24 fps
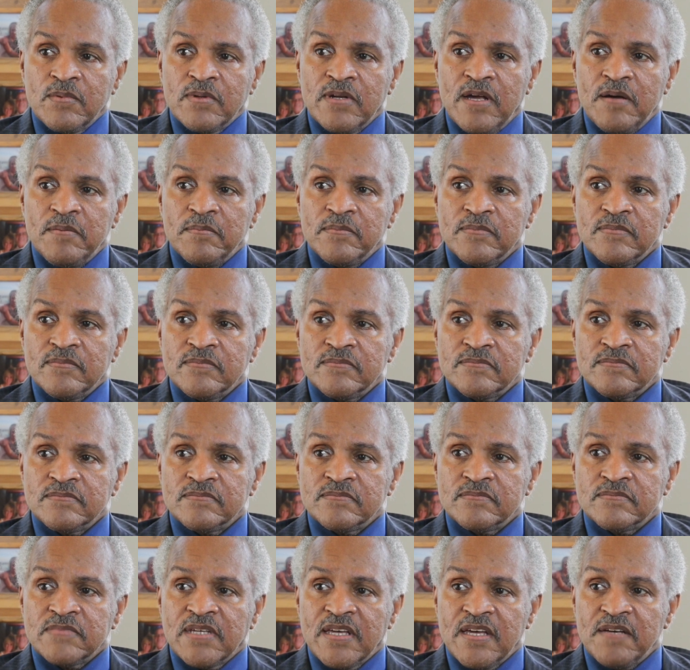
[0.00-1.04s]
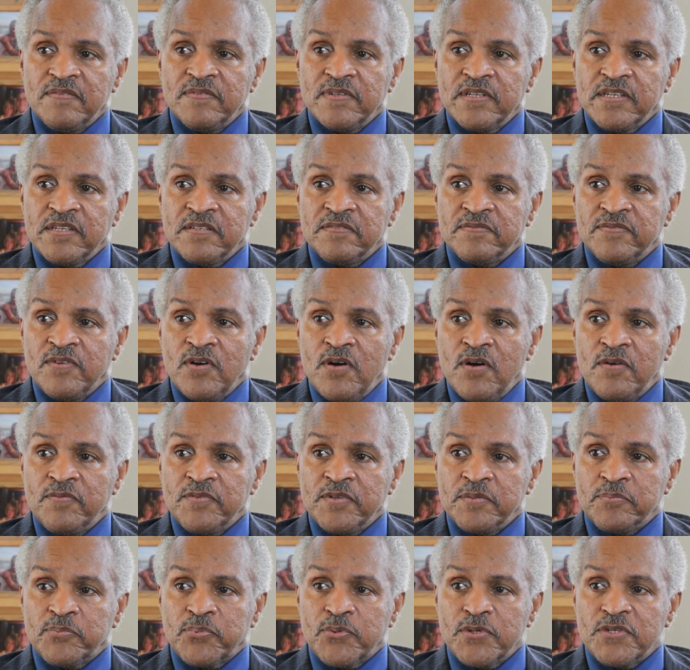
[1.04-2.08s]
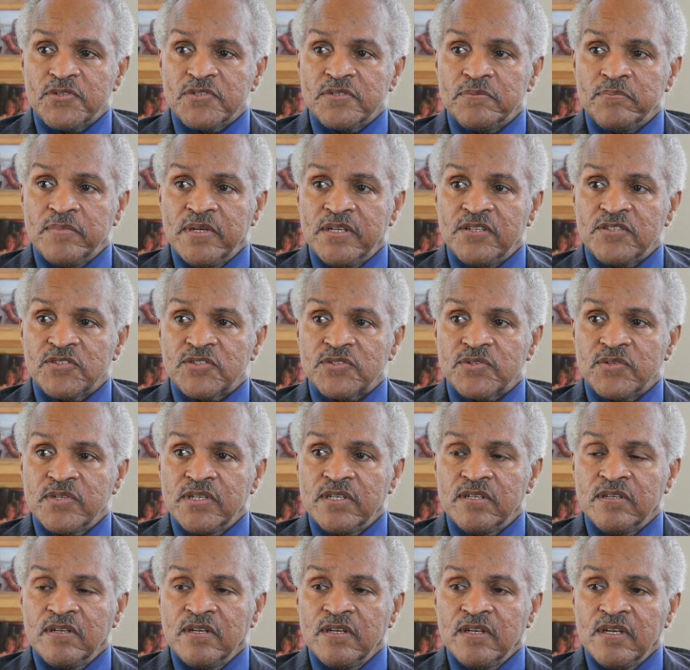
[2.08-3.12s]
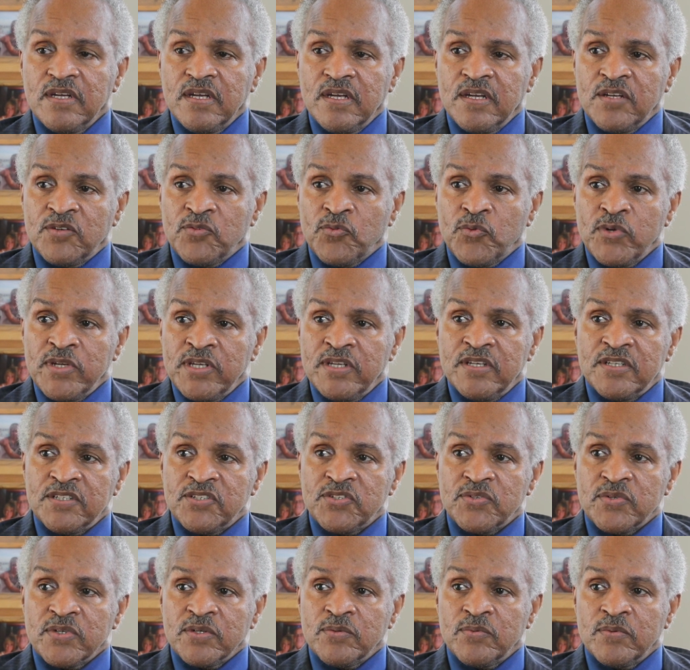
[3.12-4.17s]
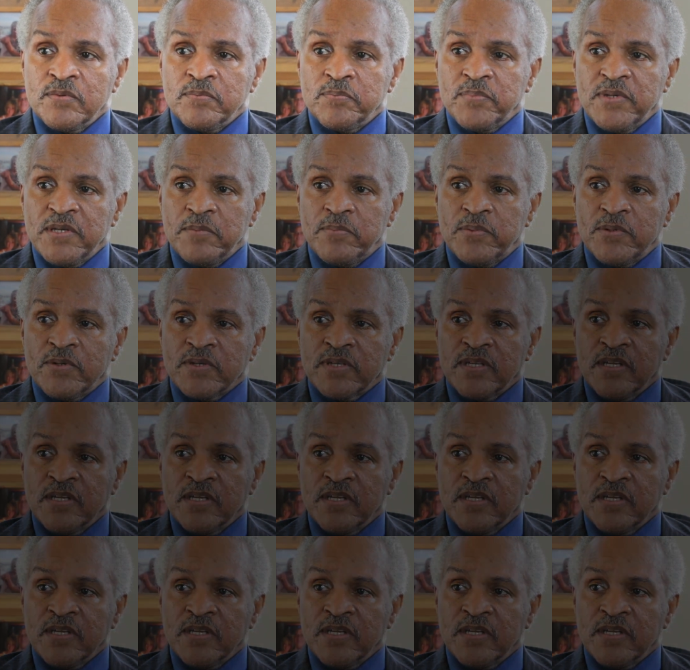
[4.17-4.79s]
Well, I'm heavily involved in prison ministry and reentry. When people are